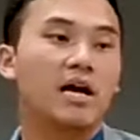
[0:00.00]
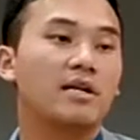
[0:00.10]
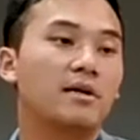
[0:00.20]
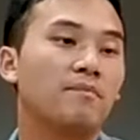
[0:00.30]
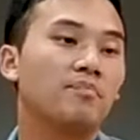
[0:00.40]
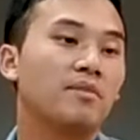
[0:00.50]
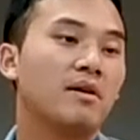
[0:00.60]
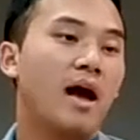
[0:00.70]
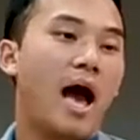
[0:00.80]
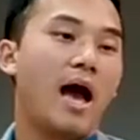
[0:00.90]
night,
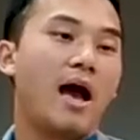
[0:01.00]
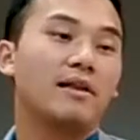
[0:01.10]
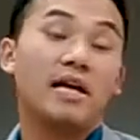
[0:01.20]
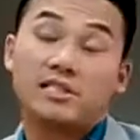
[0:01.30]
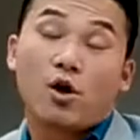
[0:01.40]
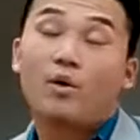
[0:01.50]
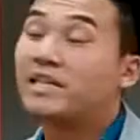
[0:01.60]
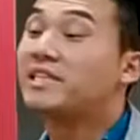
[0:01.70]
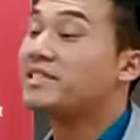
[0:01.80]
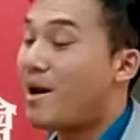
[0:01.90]
and it's
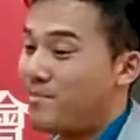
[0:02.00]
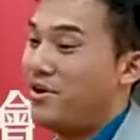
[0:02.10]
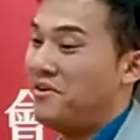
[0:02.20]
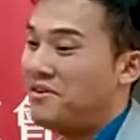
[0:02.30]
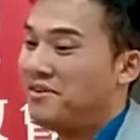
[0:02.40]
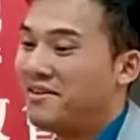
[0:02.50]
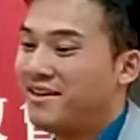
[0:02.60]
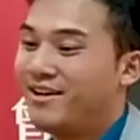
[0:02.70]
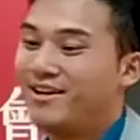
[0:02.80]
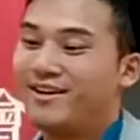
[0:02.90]
already December.
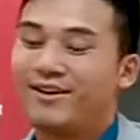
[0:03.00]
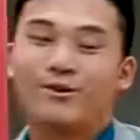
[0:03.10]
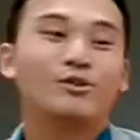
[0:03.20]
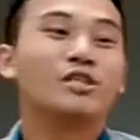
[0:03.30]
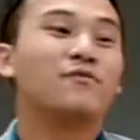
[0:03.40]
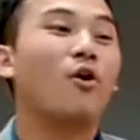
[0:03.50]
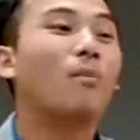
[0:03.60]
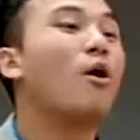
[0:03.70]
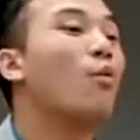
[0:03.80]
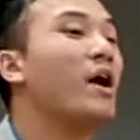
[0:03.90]
You know, just 4
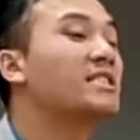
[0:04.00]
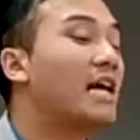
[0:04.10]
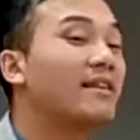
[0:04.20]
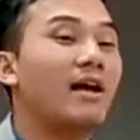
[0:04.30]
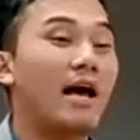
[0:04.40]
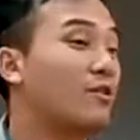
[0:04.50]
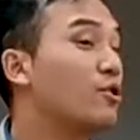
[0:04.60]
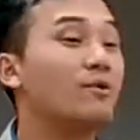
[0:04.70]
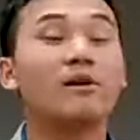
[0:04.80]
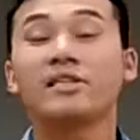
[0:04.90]
more weeks, and
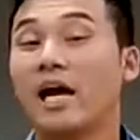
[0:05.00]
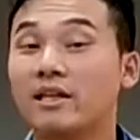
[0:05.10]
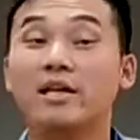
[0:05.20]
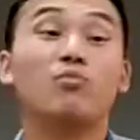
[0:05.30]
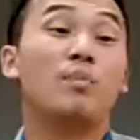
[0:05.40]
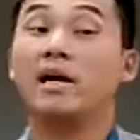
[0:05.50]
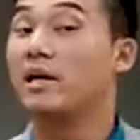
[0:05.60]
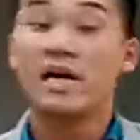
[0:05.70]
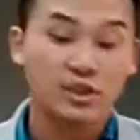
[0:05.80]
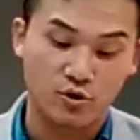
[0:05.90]
2018 will be
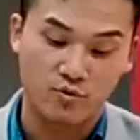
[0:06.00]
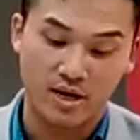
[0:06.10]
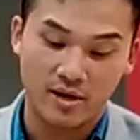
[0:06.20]
in history.